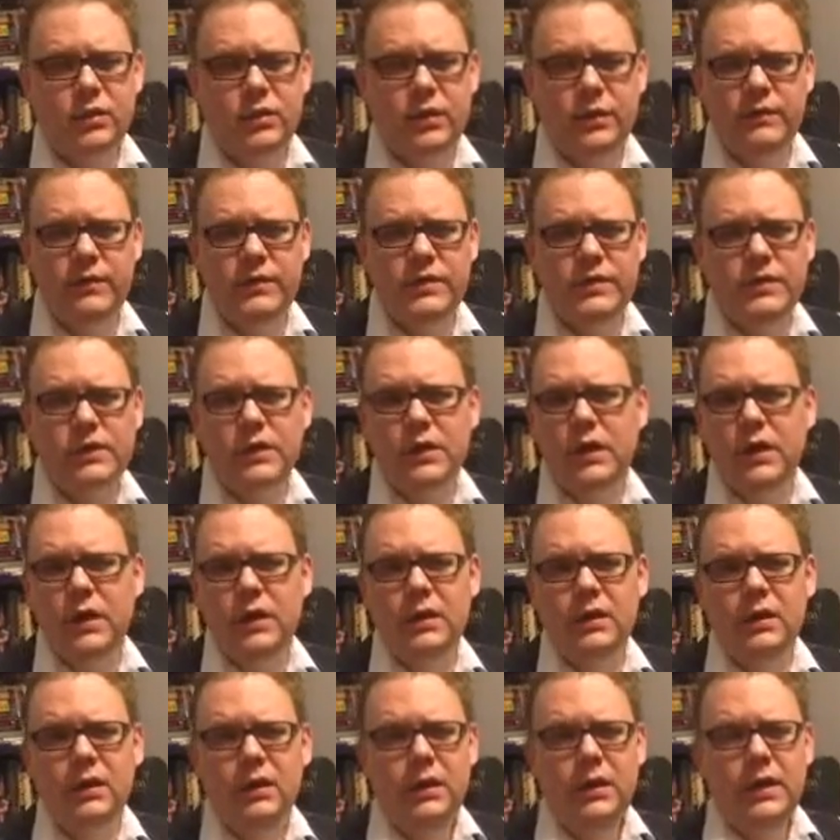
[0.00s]
sort of a
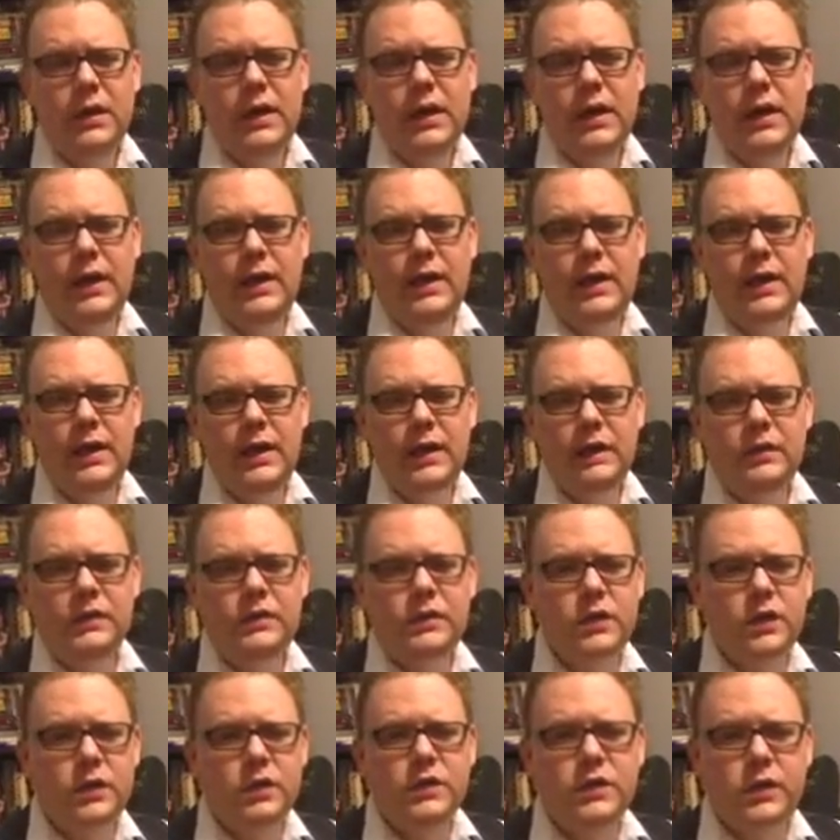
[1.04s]
start, and I'll
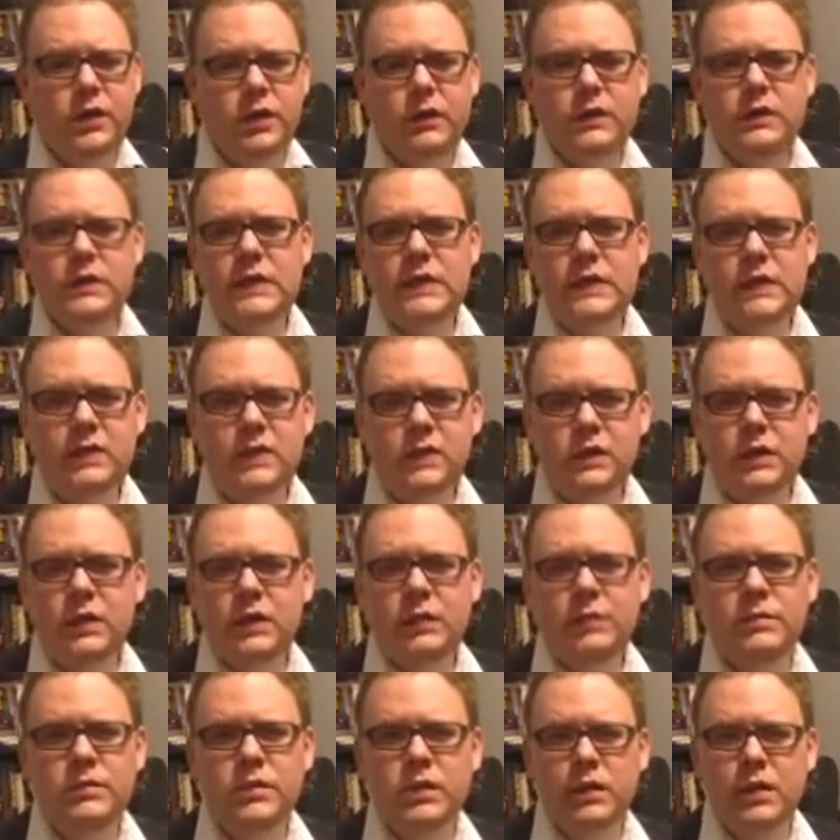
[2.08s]
start to use these
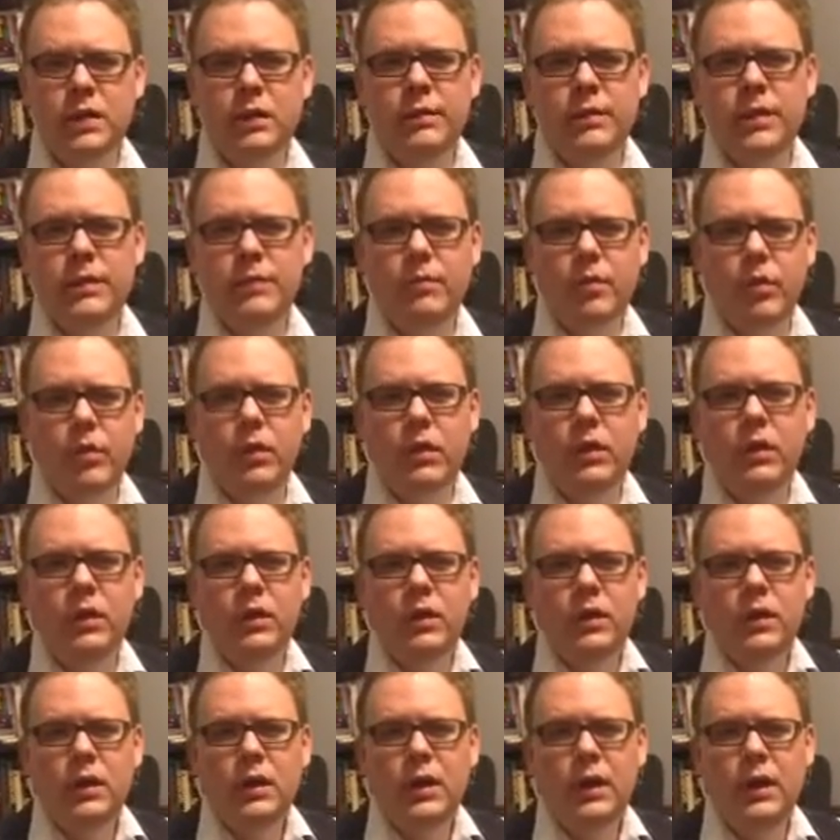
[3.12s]
terms a little bit more
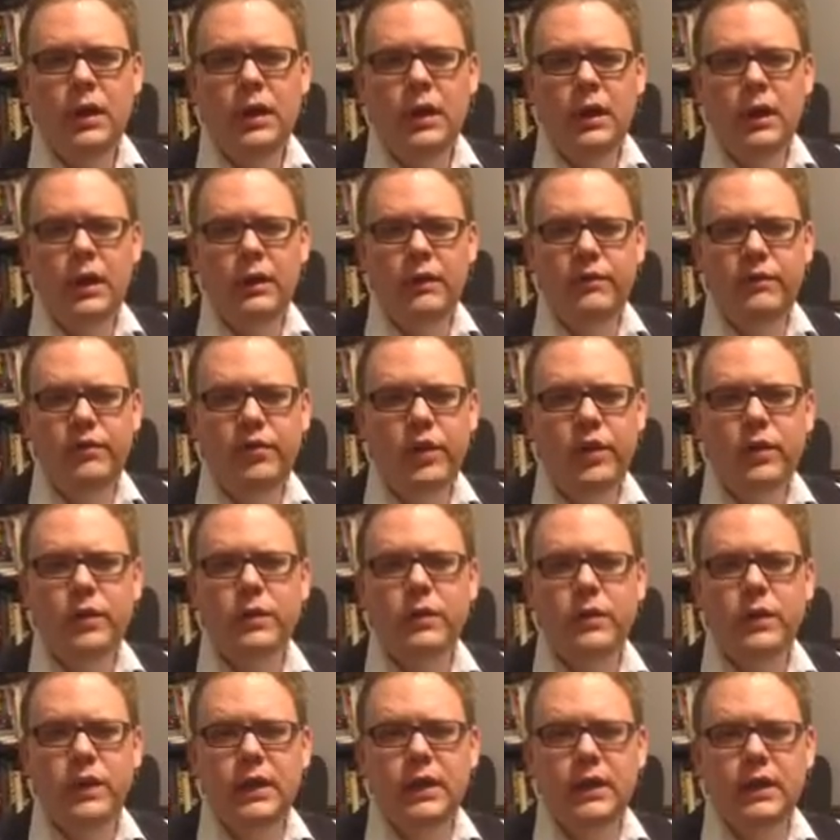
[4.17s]

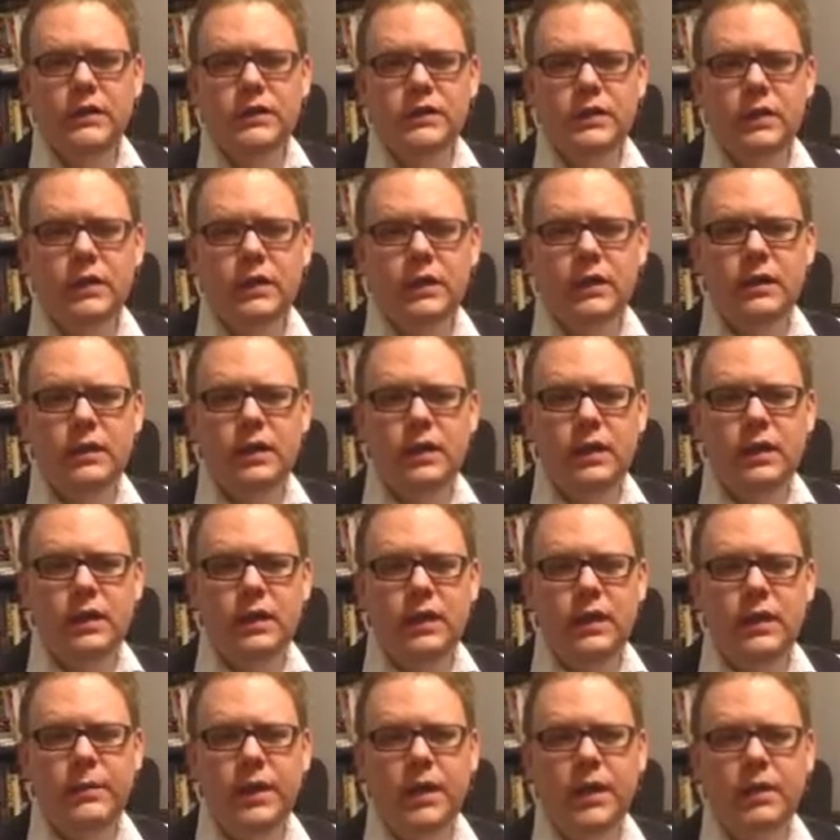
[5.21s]
frequently so
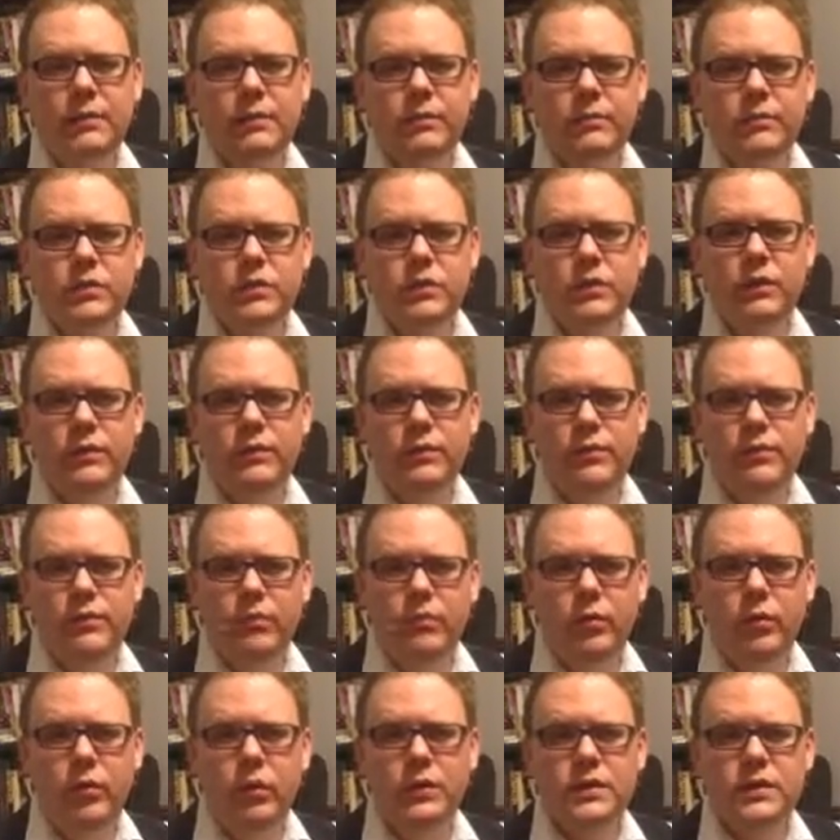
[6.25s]
that they become sort of
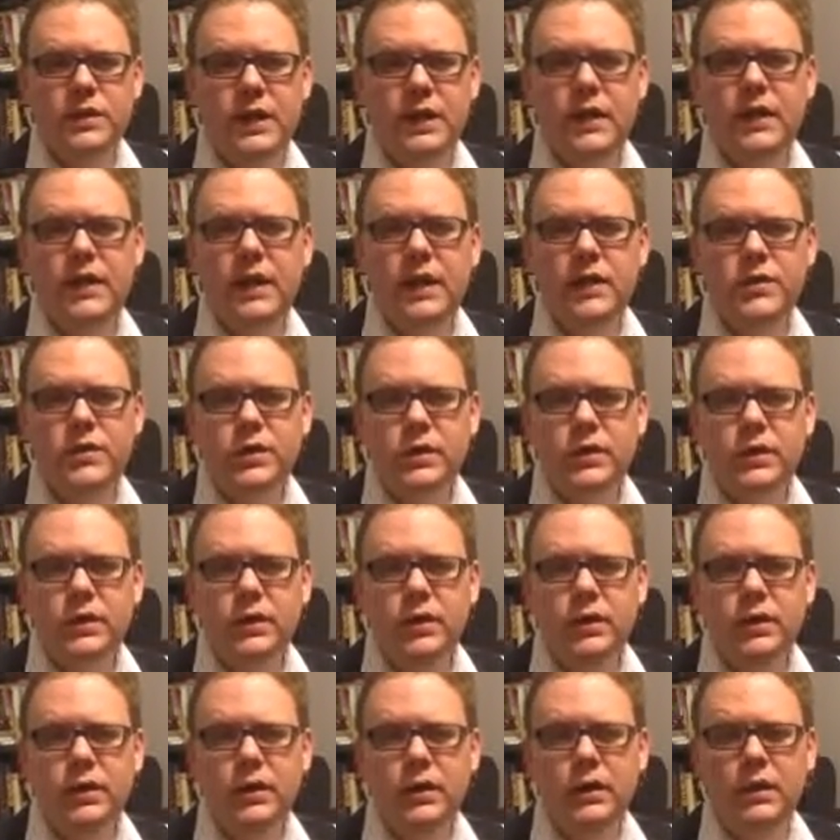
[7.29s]
more second
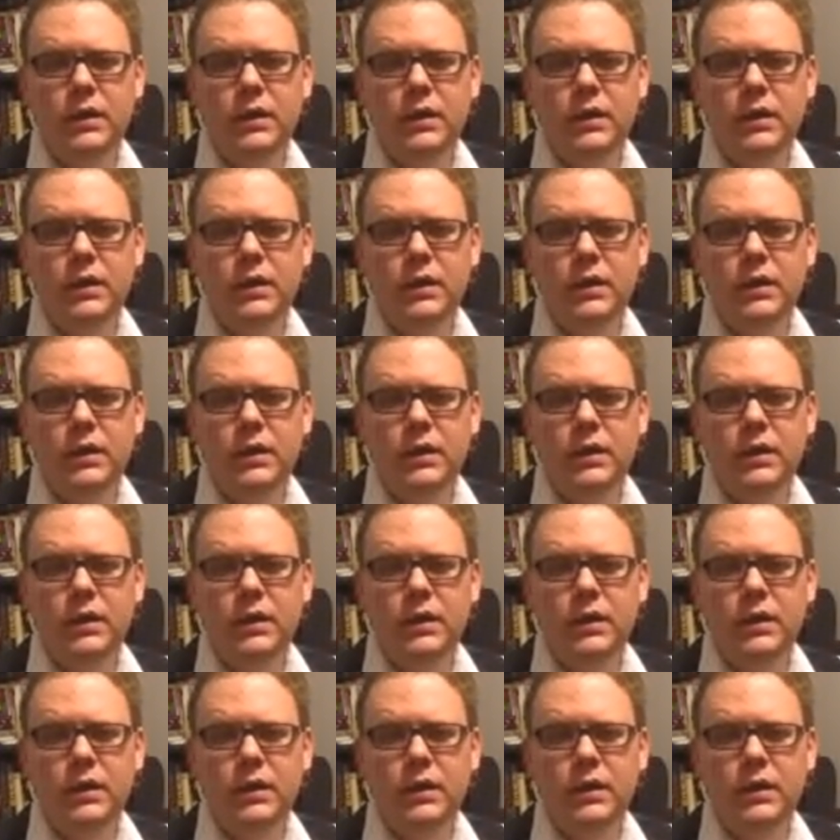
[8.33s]
nature